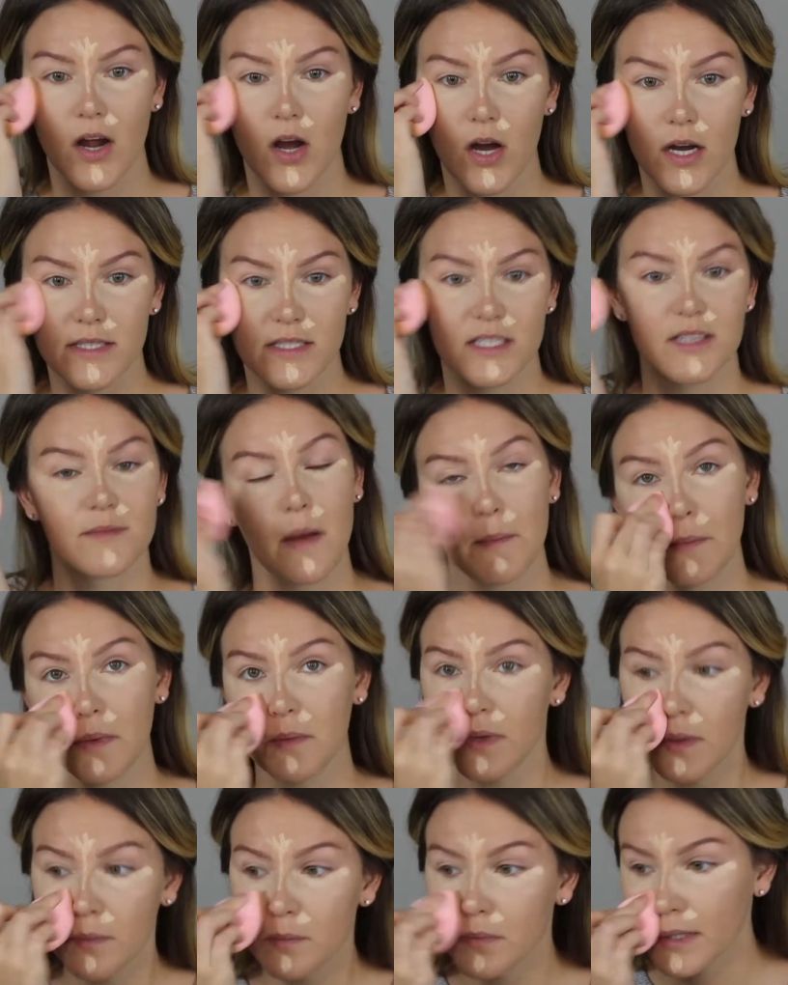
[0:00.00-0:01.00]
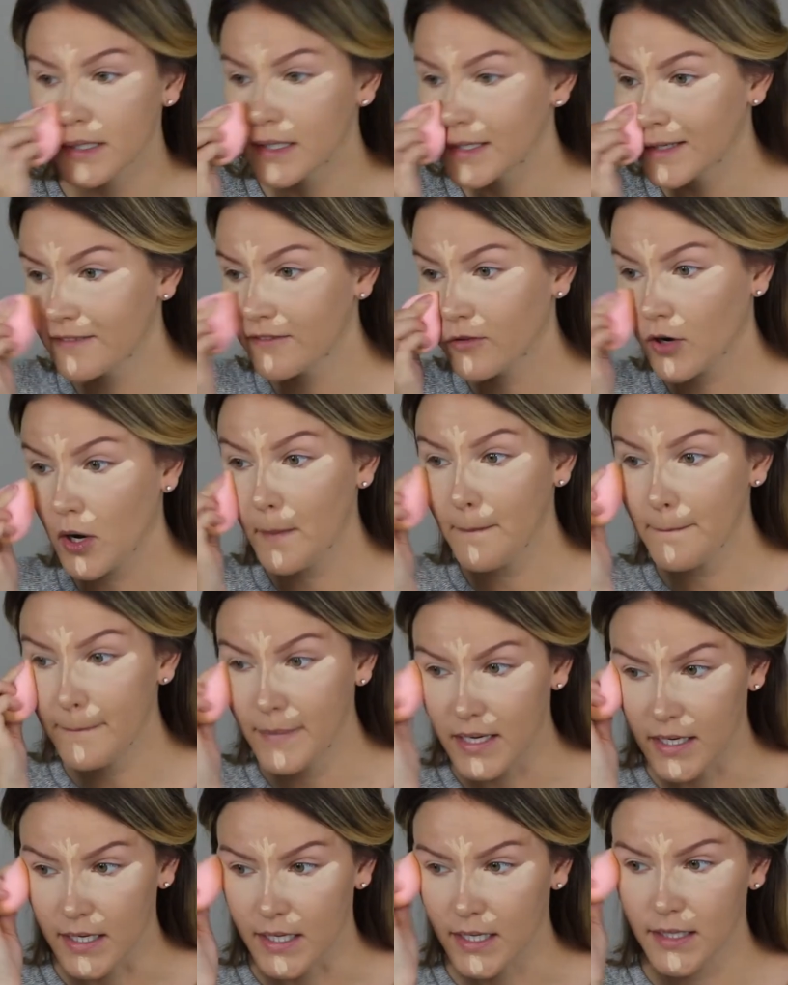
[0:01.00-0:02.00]
Awesome. I'm gonna be blending for a
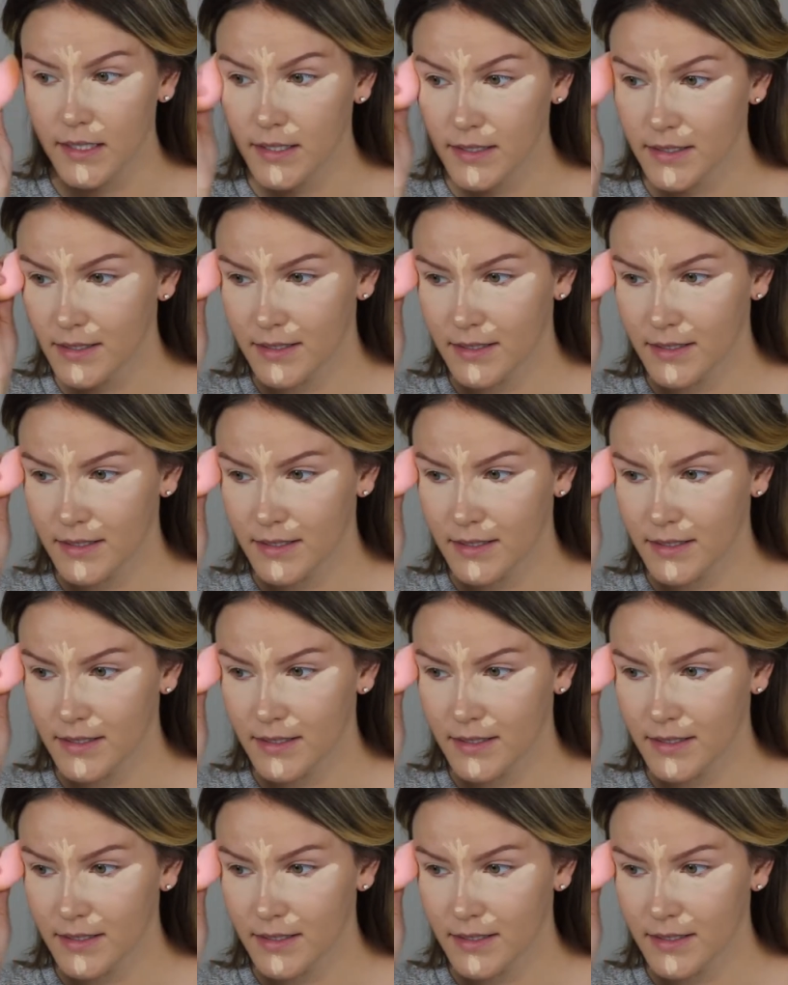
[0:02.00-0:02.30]
minute.